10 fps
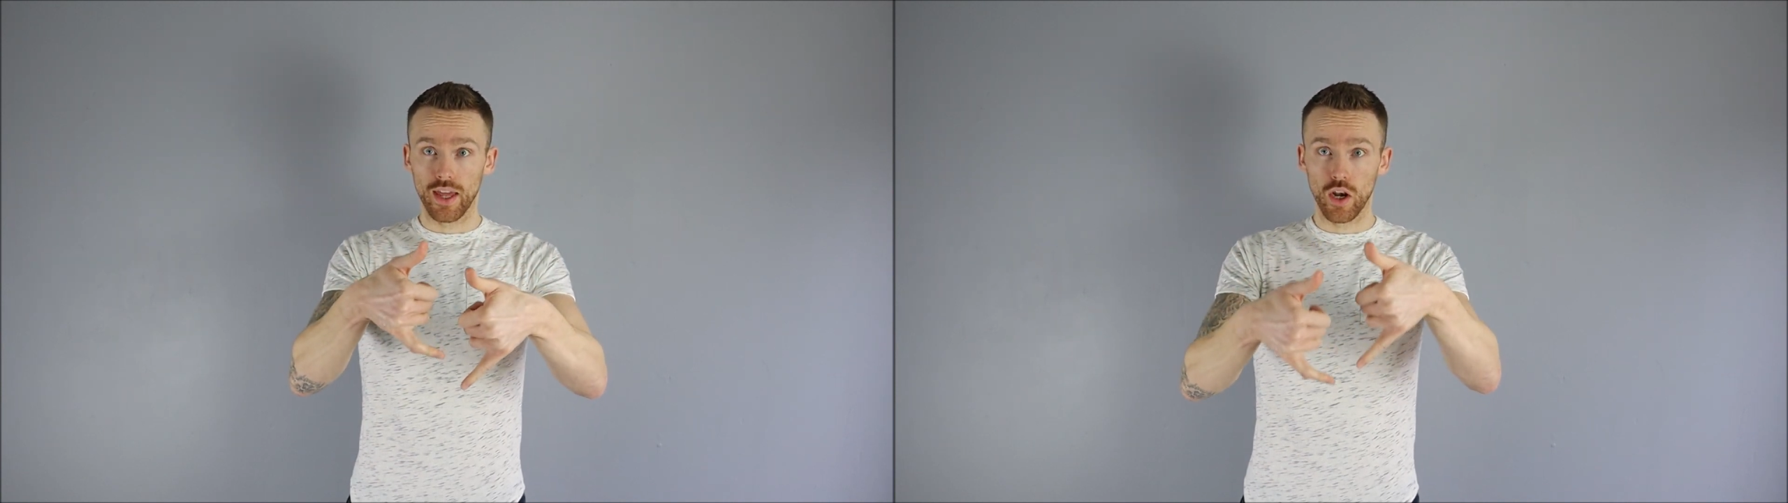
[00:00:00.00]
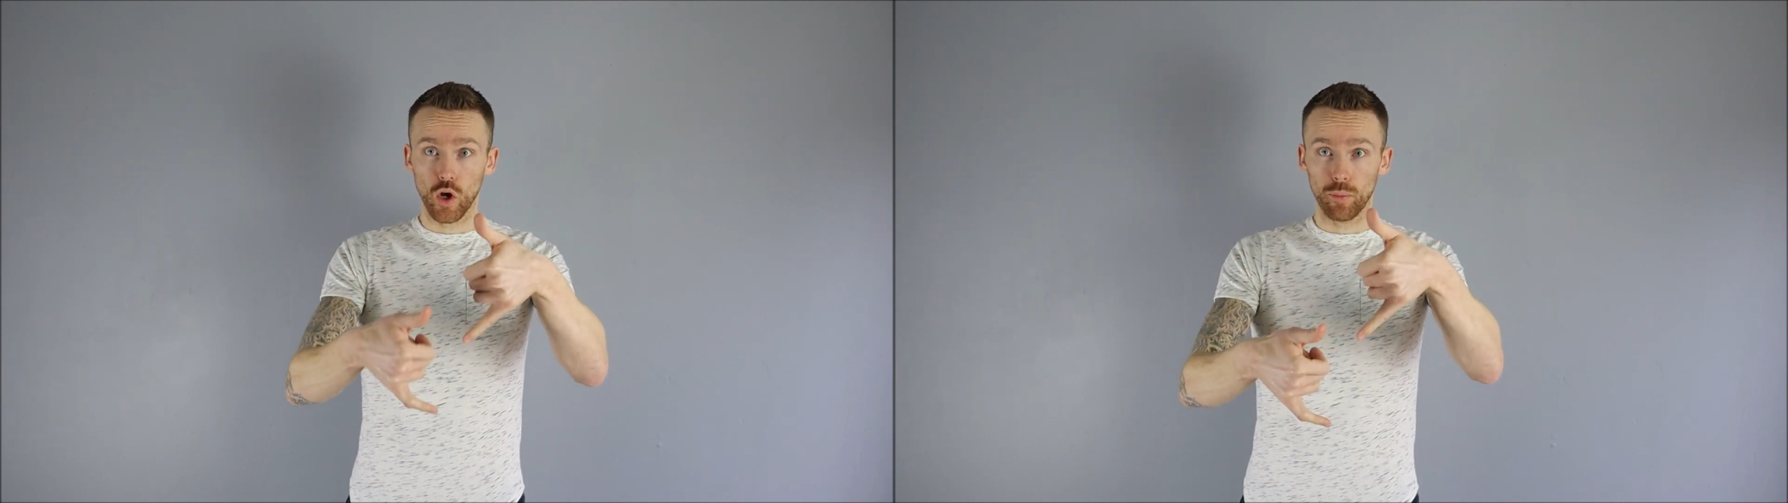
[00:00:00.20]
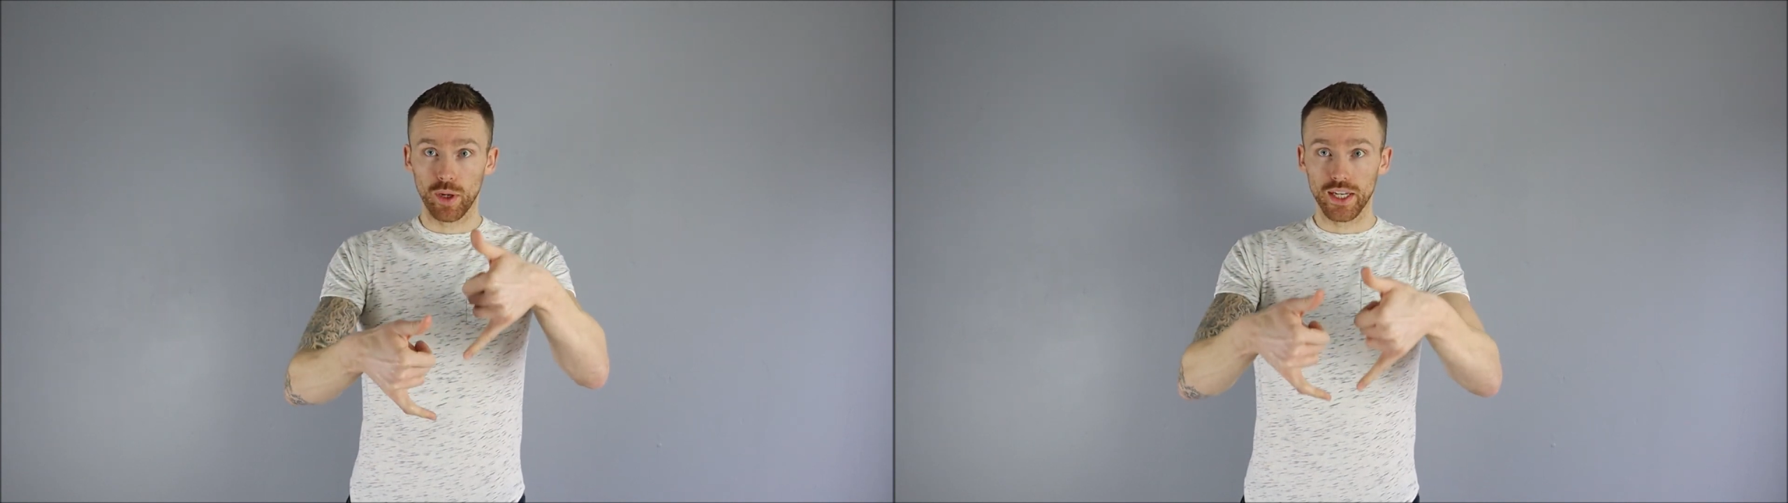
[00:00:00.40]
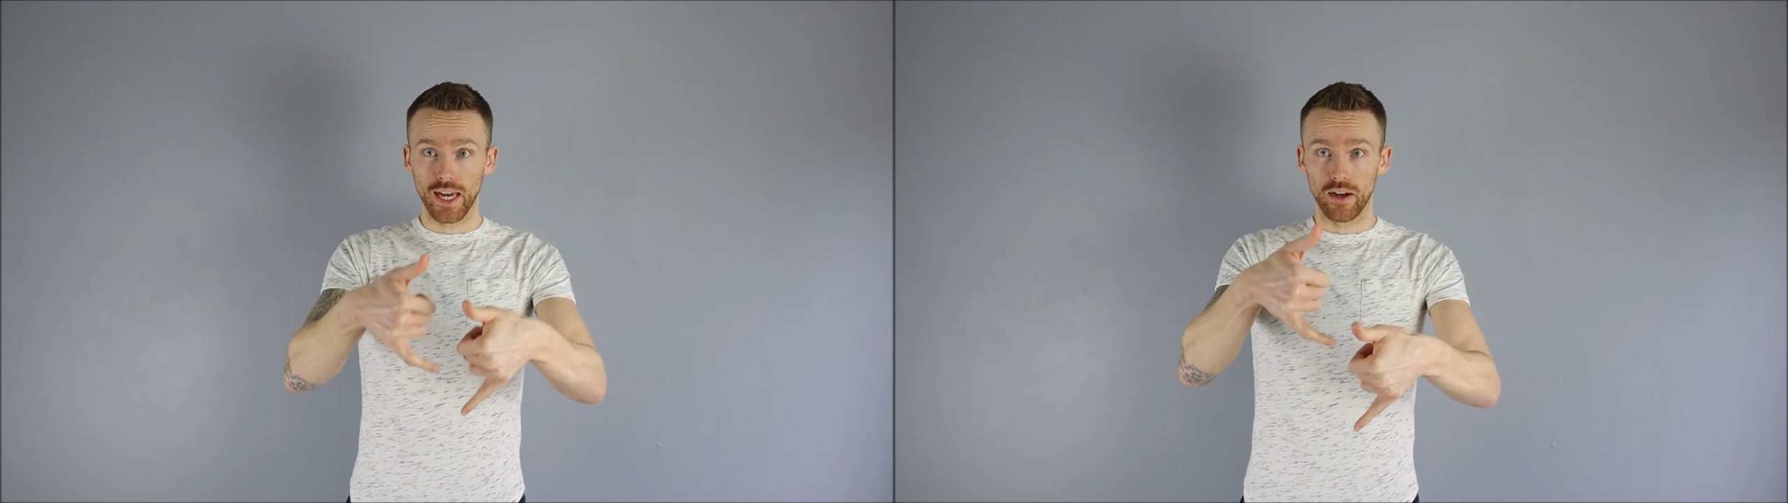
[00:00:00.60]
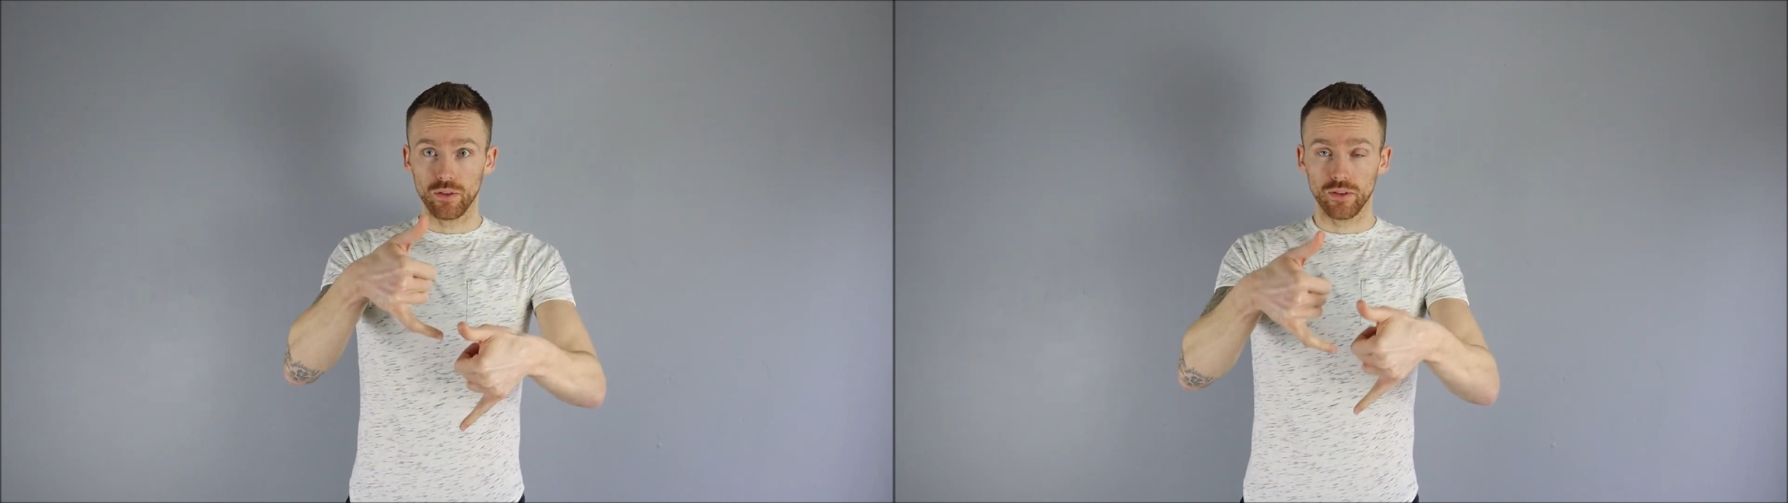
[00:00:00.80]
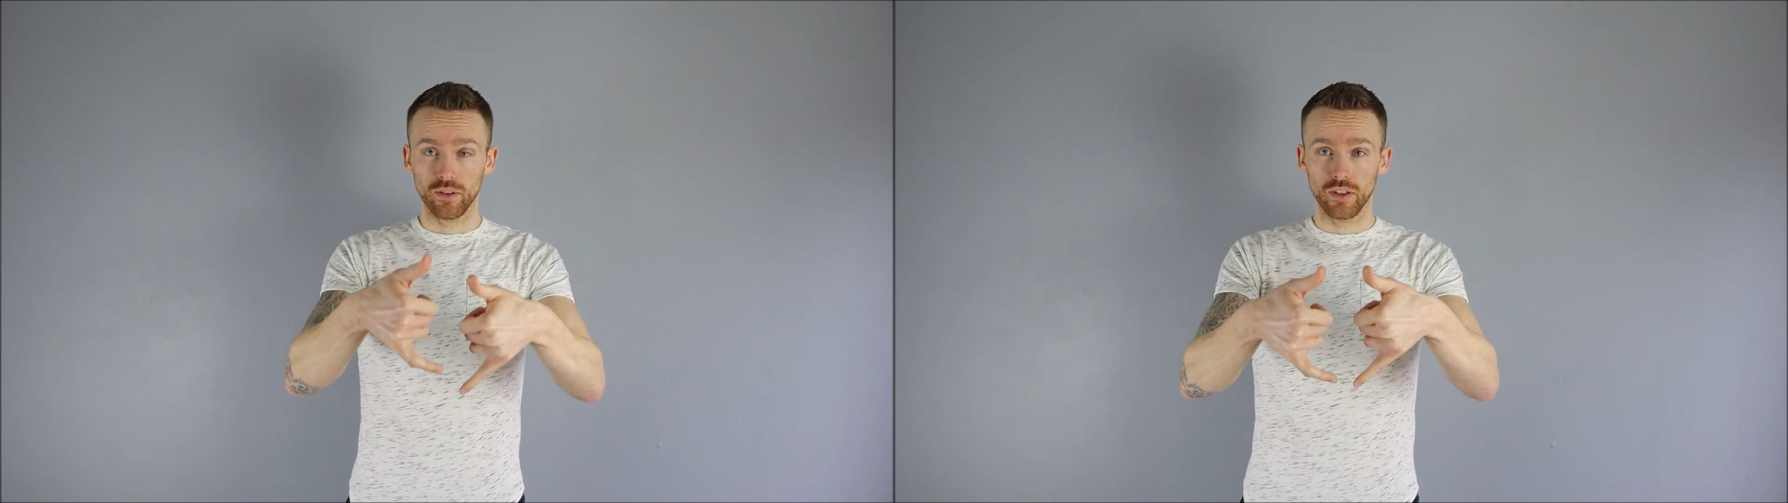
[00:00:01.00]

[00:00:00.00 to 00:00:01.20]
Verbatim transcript: then up and down.